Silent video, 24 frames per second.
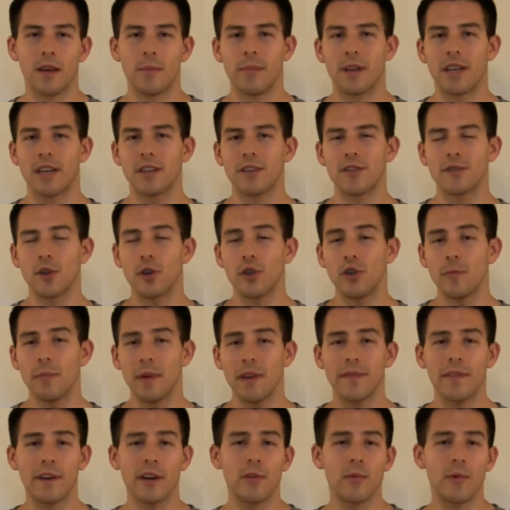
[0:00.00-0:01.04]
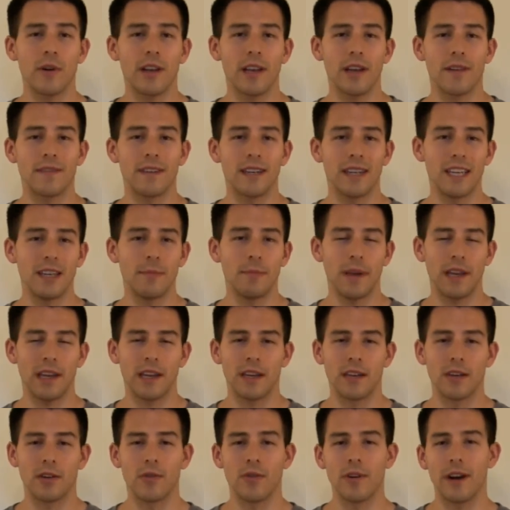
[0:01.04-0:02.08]
Because you may very well have knee
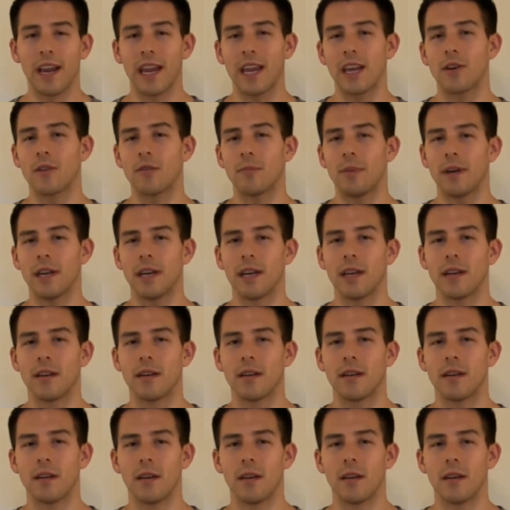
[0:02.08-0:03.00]
pain or ankle pain,